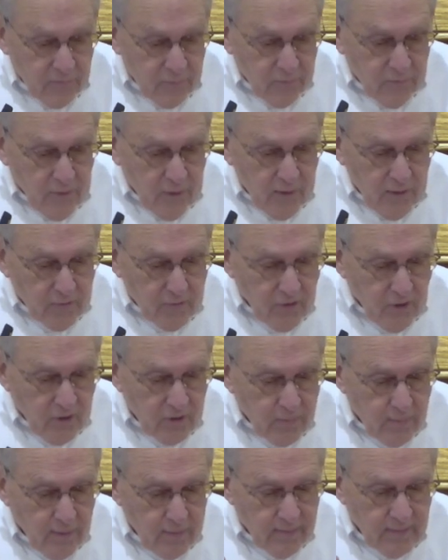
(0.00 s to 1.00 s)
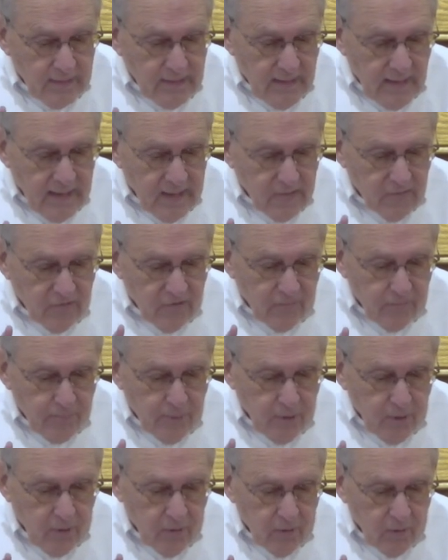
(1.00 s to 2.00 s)
we've already talked about the gates of
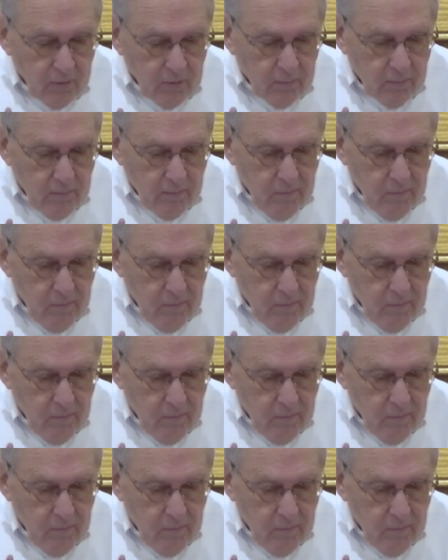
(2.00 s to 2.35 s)
pearl,